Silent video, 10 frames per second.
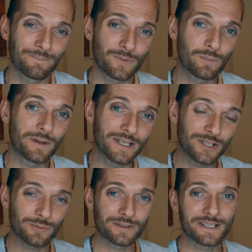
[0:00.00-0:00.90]
you begin
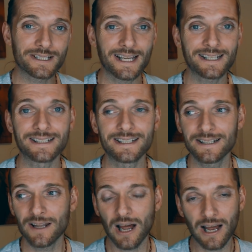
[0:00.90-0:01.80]
to understand
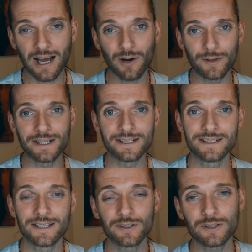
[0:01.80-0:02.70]
how it is
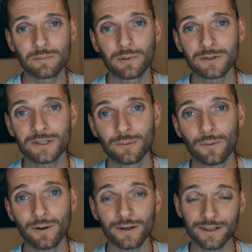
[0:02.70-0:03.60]
that you're supposed to walk.